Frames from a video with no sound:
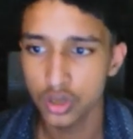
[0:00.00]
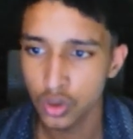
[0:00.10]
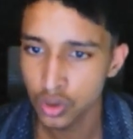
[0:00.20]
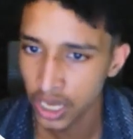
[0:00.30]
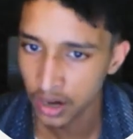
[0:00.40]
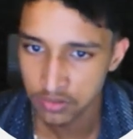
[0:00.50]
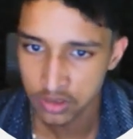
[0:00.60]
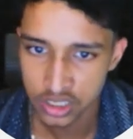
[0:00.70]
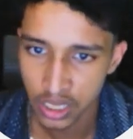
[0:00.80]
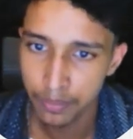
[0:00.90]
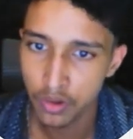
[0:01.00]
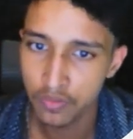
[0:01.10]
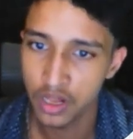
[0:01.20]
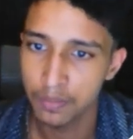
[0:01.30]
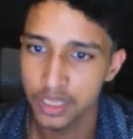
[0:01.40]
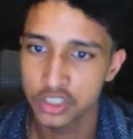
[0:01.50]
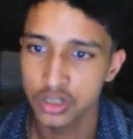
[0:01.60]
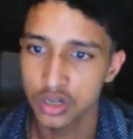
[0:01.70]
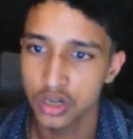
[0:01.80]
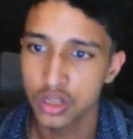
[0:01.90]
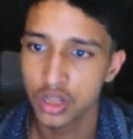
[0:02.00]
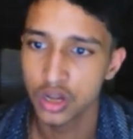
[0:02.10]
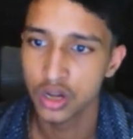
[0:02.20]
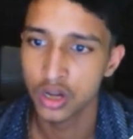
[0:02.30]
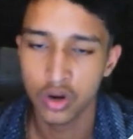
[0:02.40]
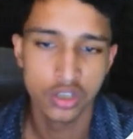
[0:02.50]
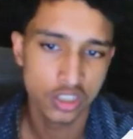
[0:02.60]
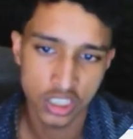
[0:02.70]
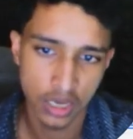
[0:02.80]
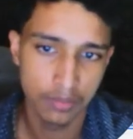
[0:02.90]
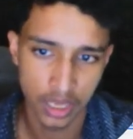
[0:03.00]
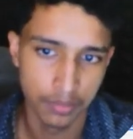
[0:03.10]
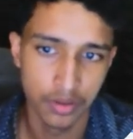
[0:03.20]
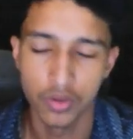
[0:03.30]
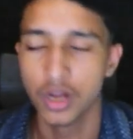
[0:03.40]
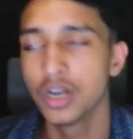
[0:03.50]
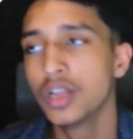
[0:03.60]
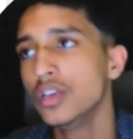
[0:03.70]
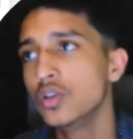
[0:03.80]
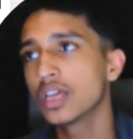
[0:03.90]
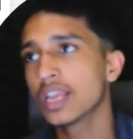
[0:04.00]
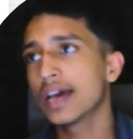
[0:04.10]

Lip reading: Don't have the same profile picture or the same name, right? You